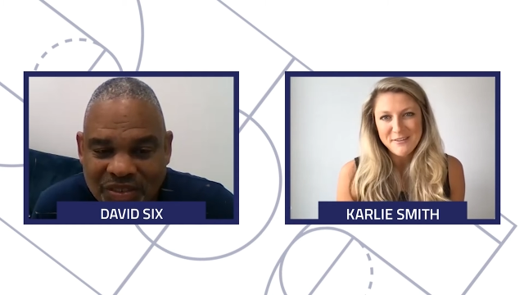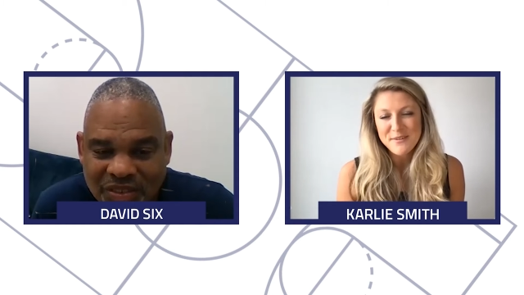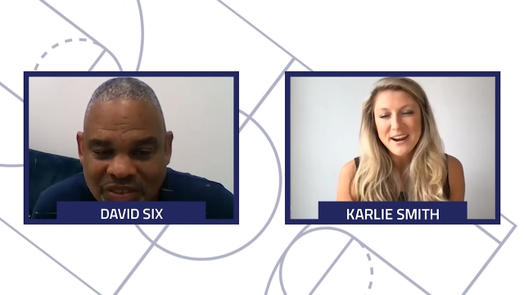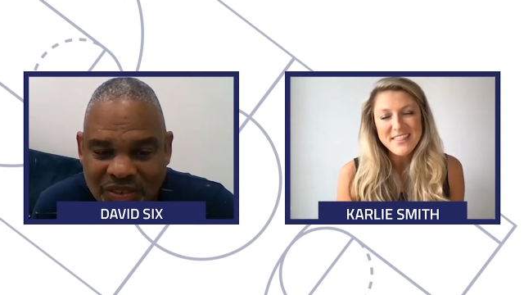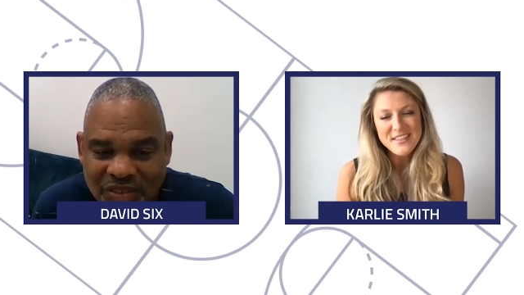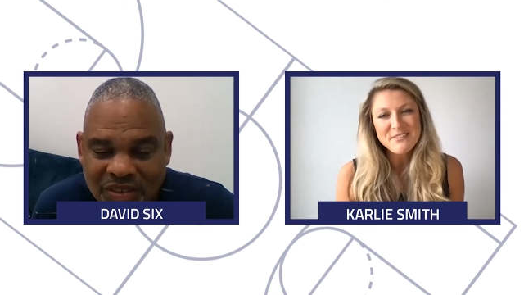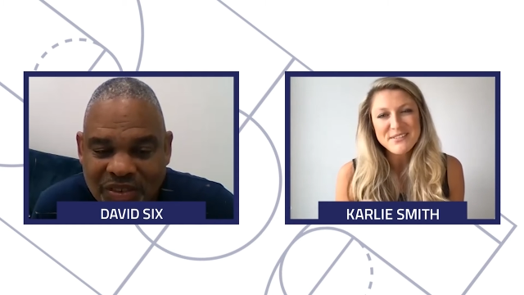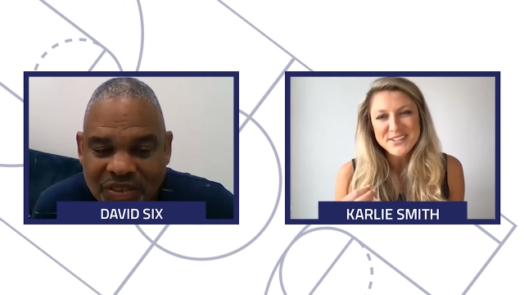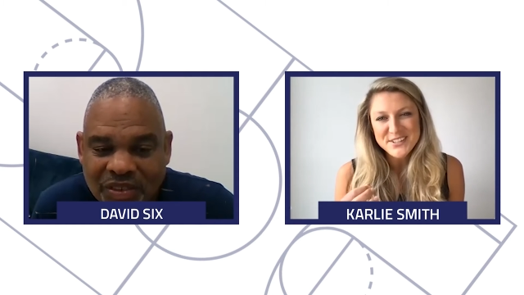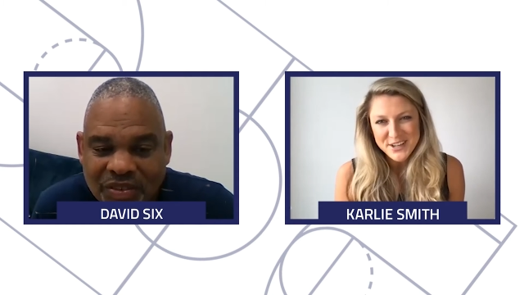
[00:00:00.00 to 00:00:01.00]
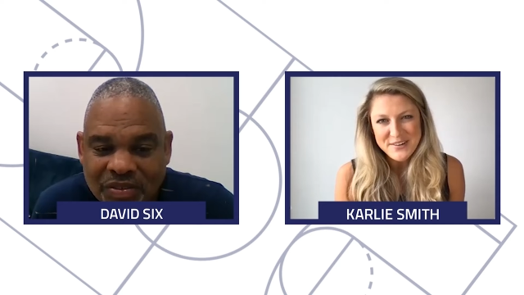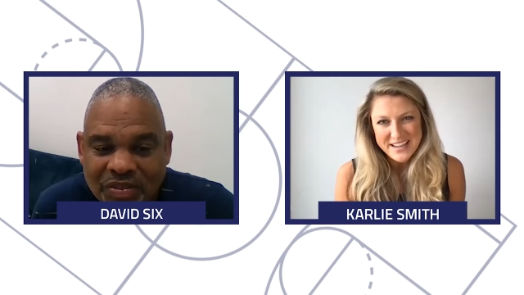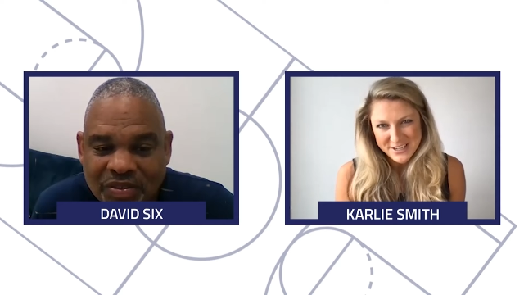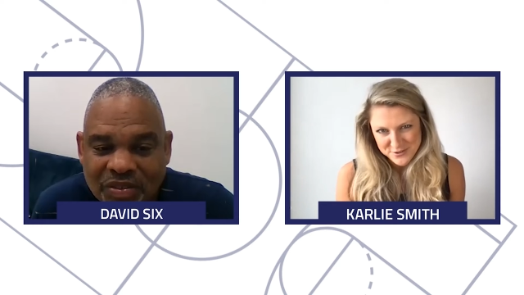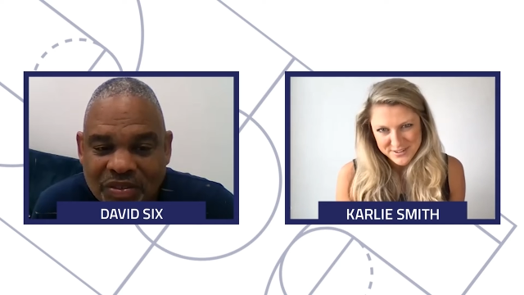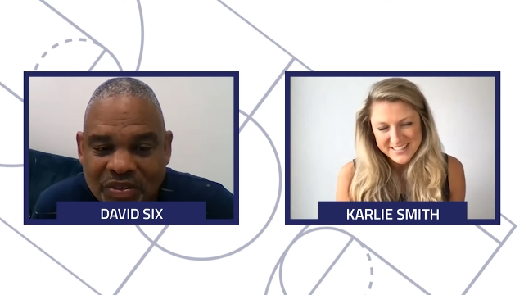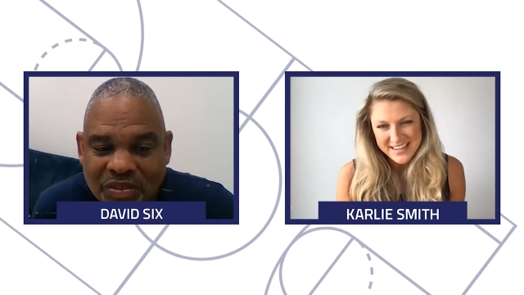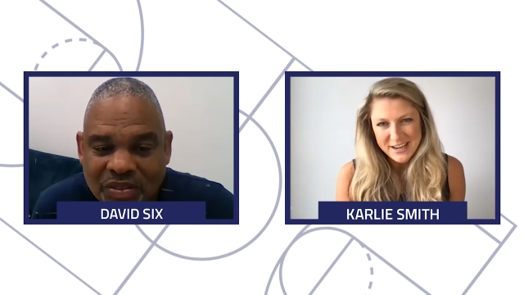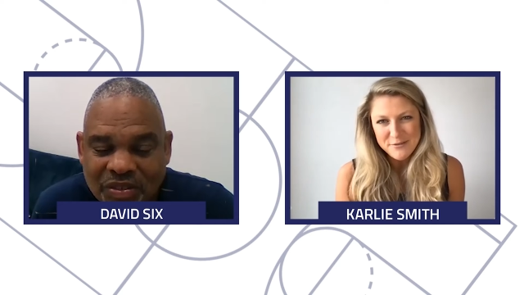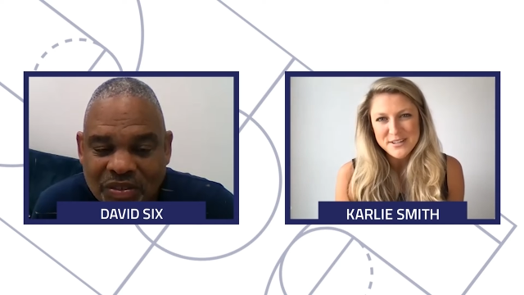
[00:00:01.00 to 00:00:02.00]
Speaker 1: and what I thought was so
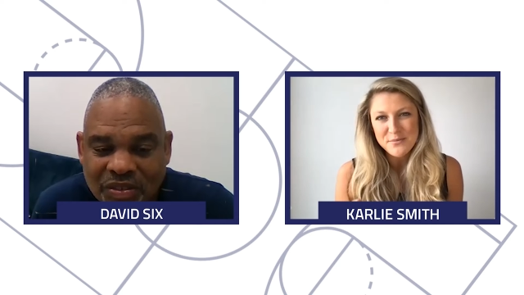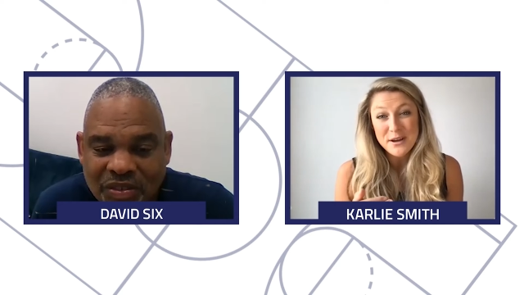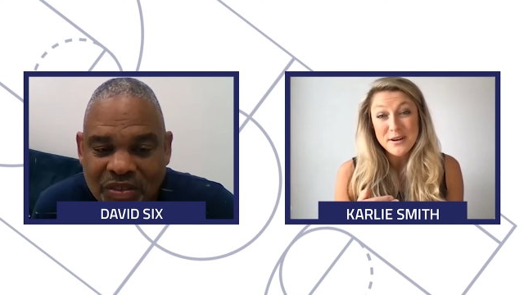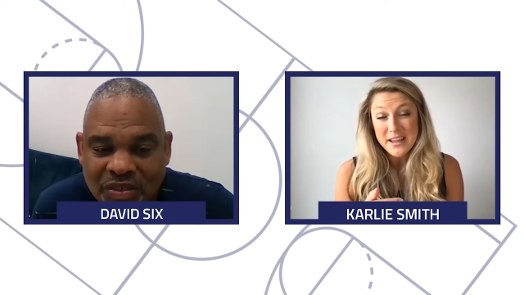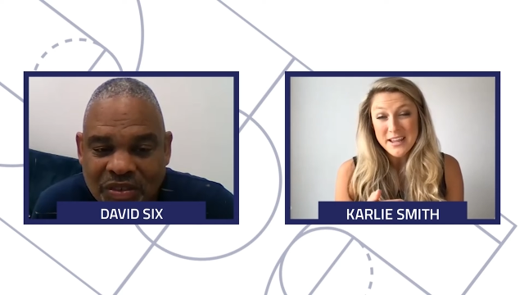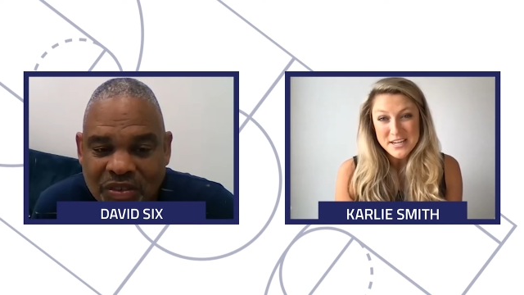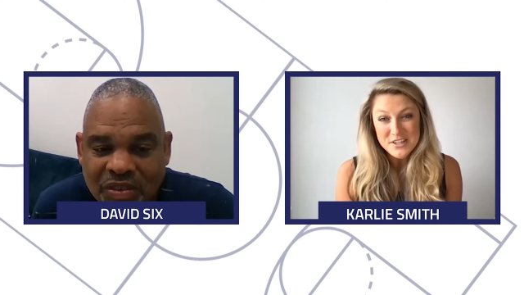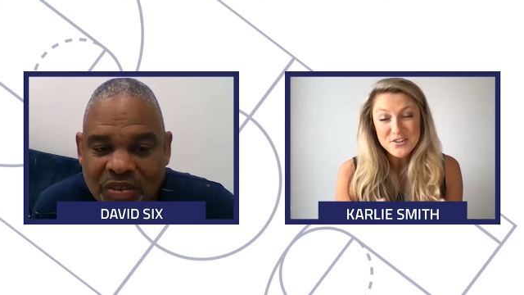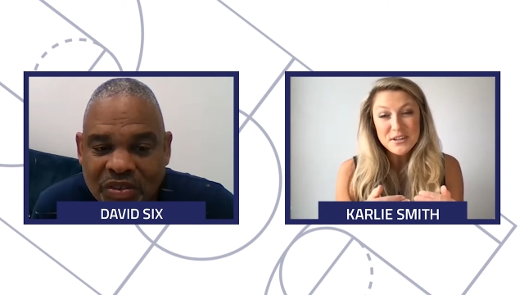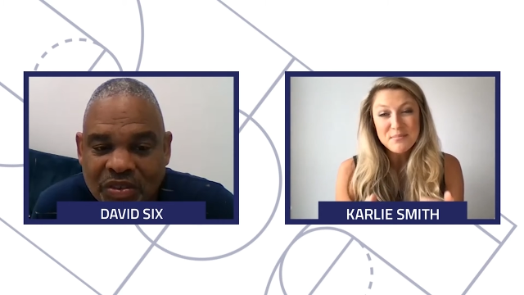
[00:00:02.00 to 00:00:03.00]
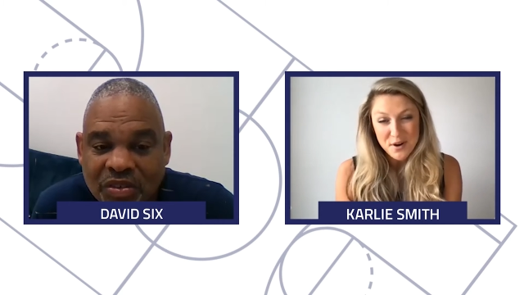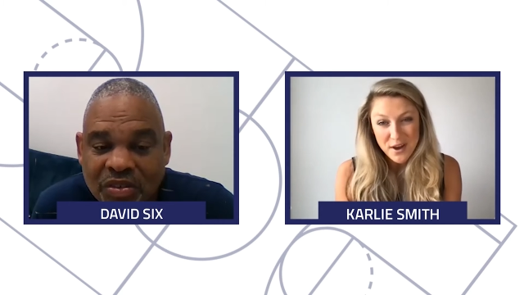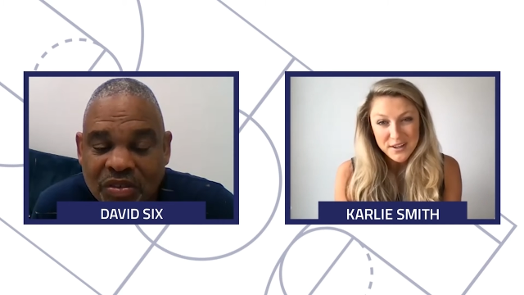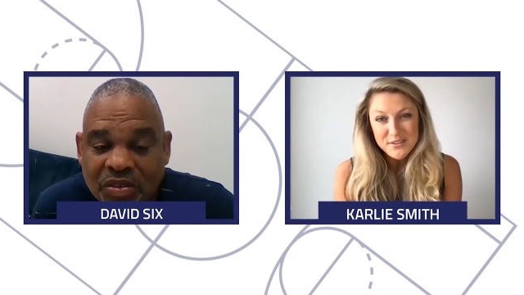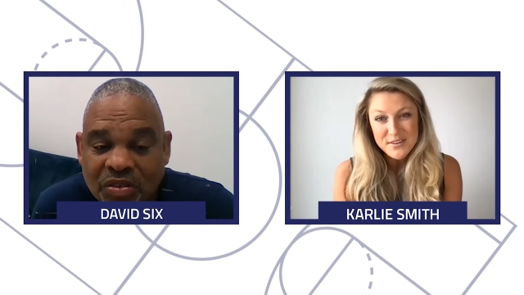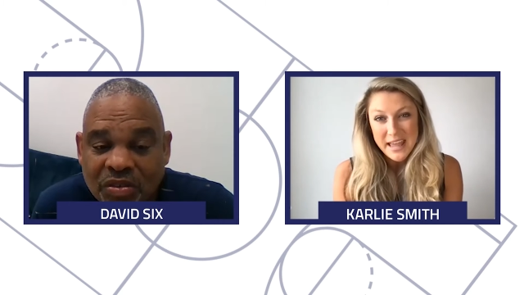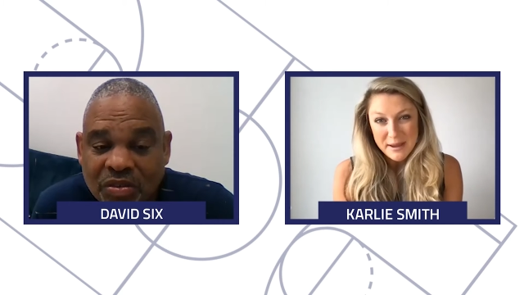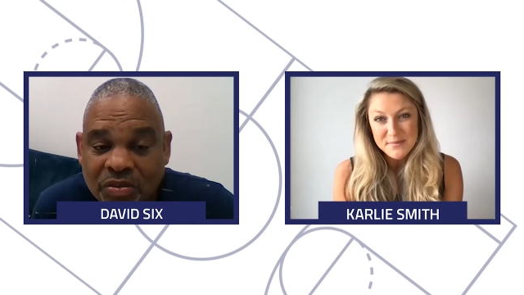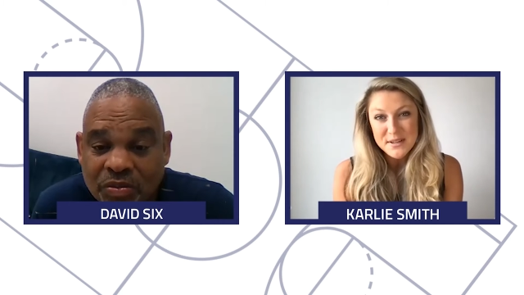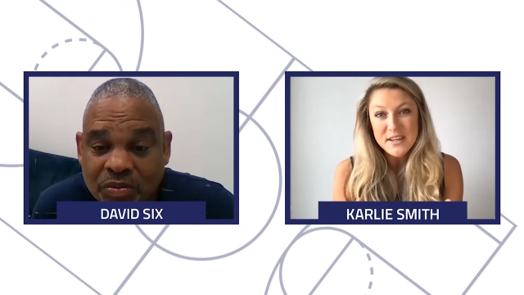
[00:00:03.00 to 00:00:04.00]
interesting was what initially brought you to
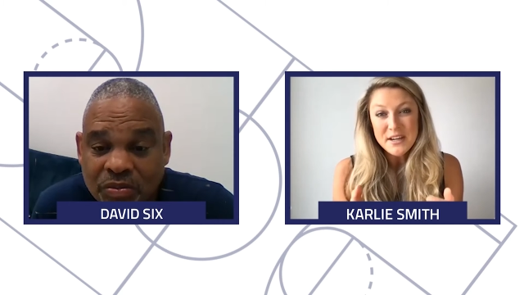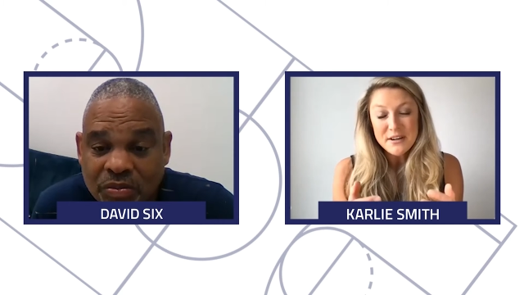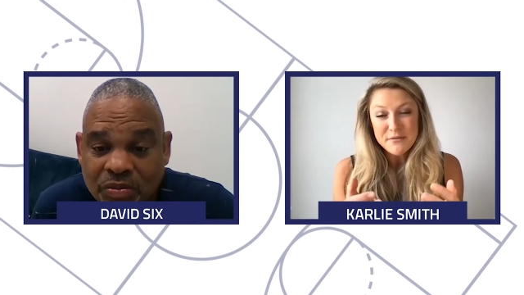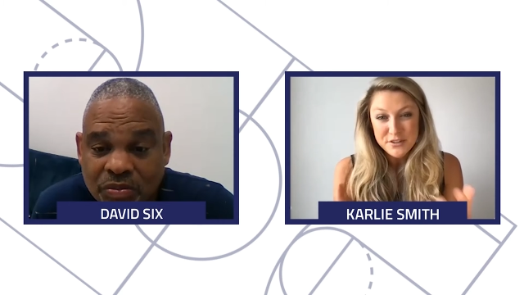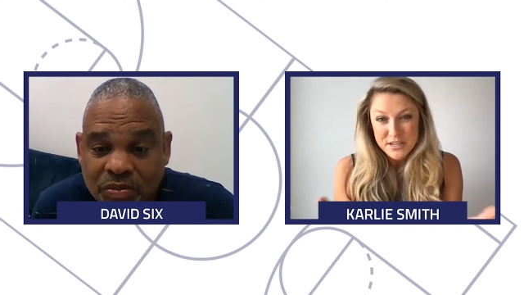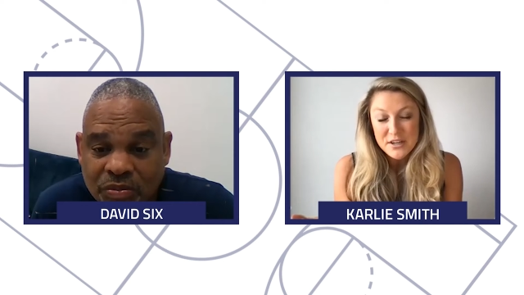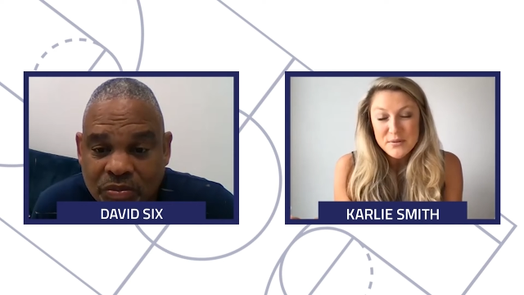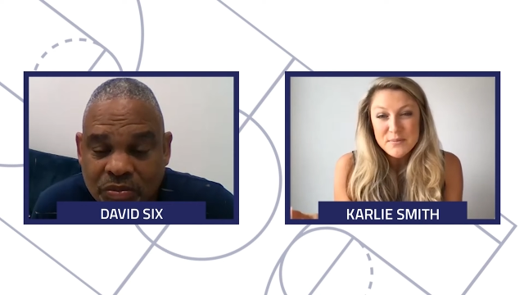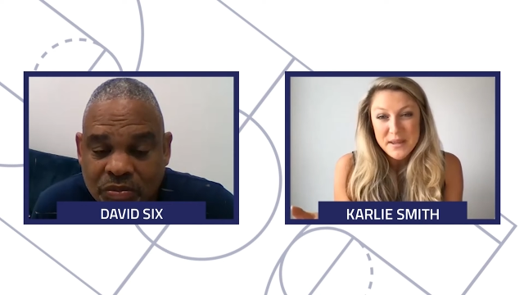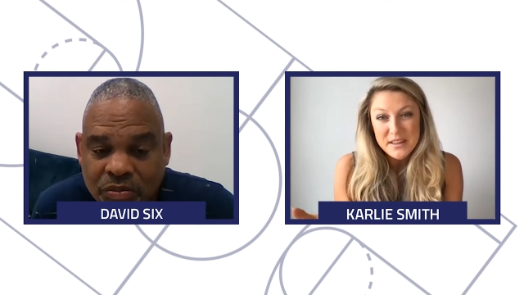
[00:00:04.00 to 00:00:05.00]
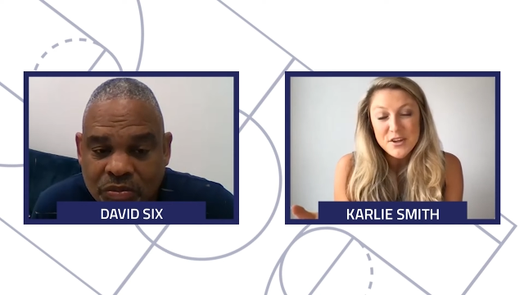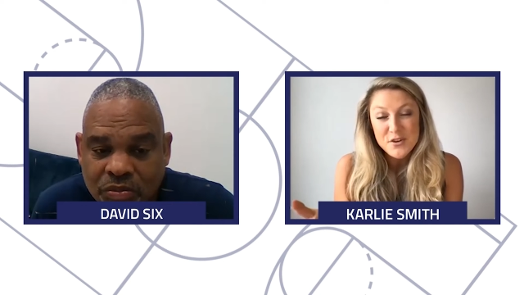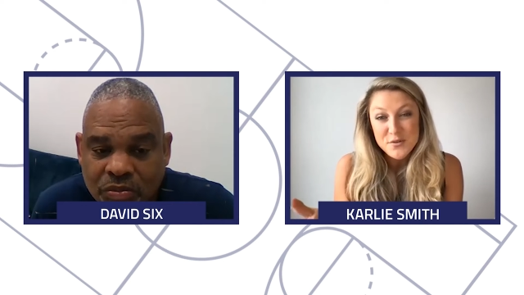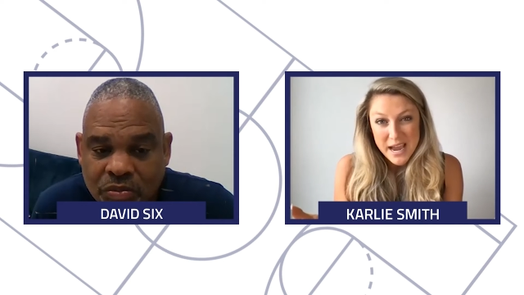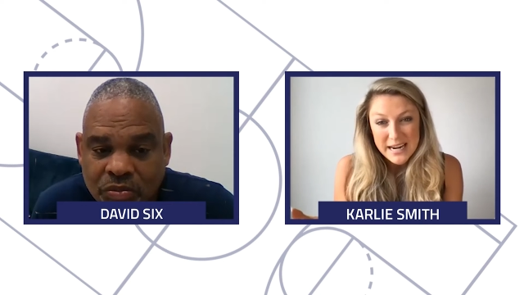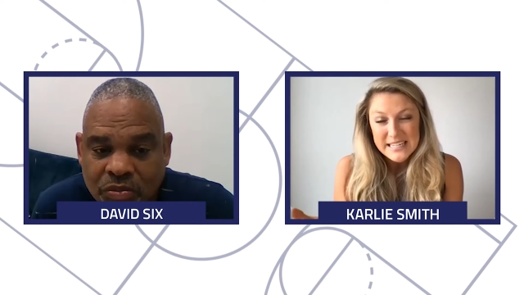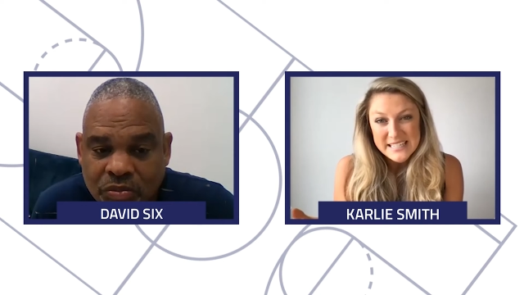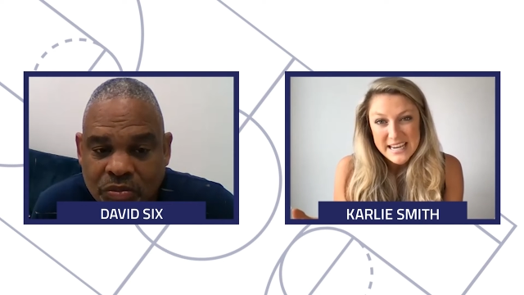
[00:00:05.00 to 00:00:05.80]
Hampton, Virginia was being in the United